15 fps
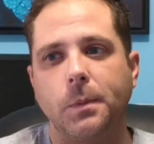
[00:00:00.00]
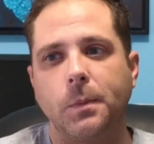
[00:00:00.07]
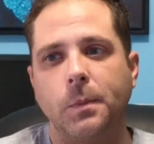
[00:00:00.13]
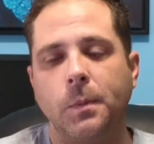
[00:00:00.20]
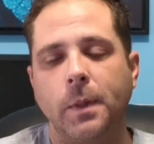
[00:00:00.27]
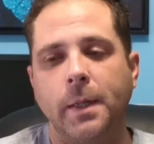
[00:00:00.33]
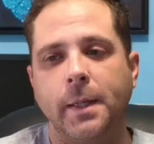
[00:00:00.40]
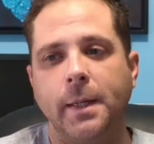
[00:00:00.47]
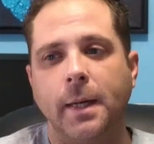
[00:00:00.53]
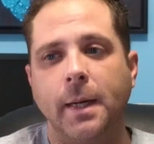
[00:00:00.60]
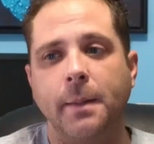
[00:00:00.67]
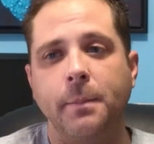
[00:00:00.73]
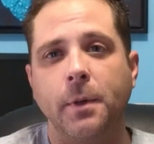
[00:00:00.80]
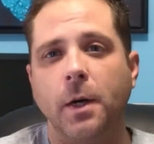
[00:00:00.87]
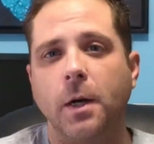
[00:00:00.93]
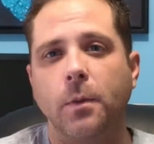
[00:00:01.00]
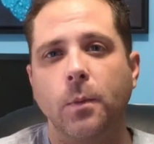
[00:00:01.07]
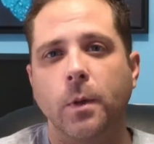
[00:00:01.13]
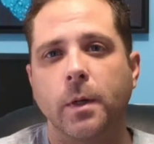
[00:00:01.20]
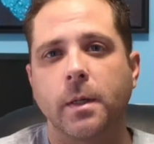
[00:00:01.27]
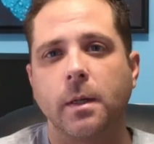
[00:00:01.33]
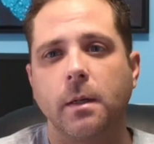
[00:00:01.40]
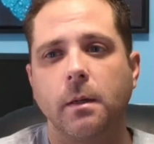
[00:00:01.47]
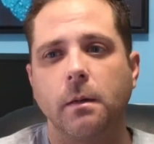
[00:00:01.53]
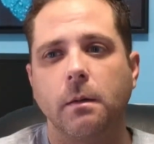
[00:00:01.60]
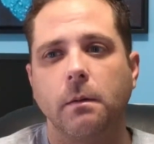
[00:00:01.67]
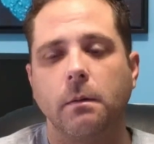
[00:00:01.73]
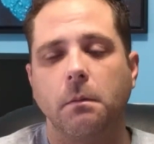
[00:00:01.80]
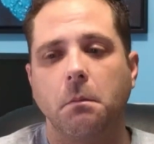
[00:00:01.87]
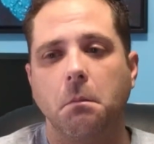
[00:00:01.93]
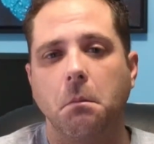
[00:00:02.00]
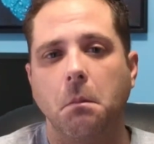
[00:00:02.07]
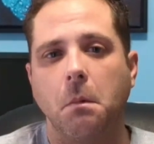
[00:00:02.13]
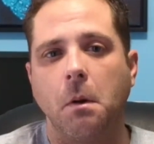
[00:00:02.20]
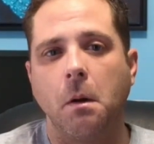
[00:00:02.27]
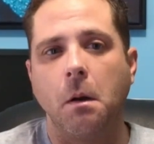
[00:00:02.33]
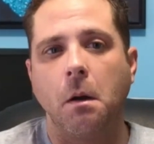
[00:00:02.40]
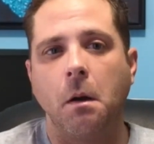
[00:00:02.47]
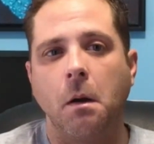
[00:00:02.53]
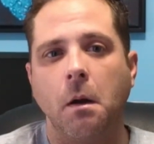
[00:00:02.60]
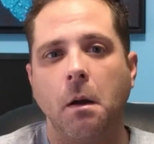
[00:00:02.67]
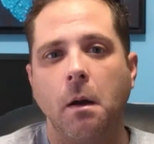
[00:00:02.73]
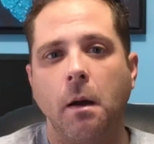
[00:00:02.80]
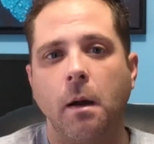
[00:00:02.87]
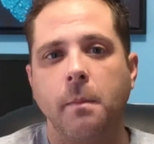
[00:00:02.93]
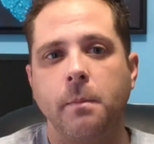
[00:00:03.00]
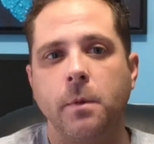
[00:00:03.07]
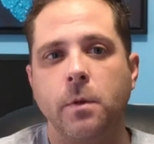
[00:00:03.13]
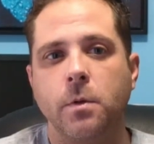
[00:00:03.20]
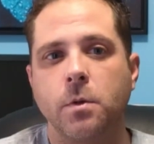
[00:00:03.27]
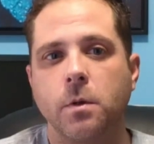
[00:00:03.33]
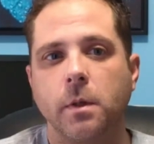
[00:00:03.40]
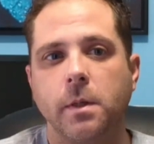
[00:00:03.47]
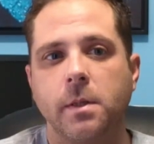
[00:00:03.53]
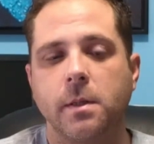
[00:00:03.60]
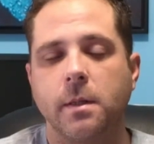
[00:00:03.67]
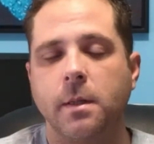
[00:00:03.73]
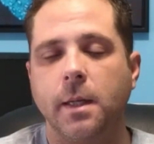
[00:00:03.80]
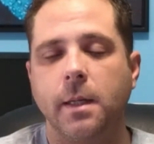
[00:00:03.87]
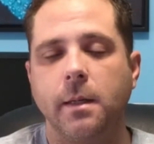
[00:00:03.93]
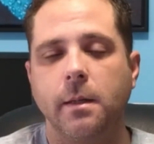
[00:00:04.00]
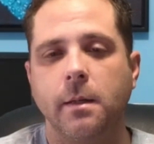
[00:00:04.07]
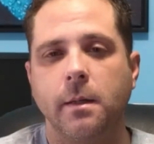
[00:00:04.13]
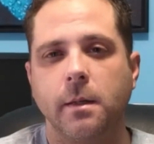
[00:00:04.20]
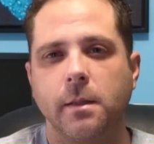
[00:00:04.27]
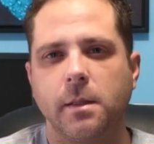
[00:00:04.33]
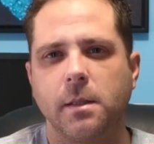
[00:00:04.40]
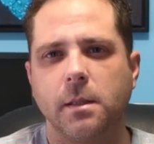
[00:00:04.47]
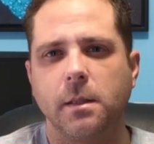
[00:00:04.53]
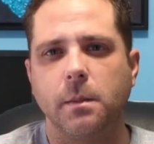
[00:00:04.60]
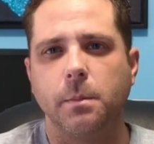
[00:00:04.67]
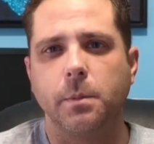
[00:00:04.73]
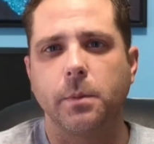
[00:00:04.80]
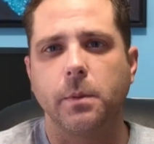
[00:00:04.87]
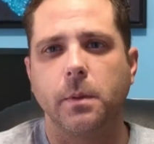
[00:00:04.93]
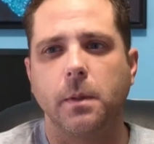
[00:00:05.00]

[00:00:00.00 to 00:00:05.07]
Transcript: when I'm not working, I'm usually sedated and asleep.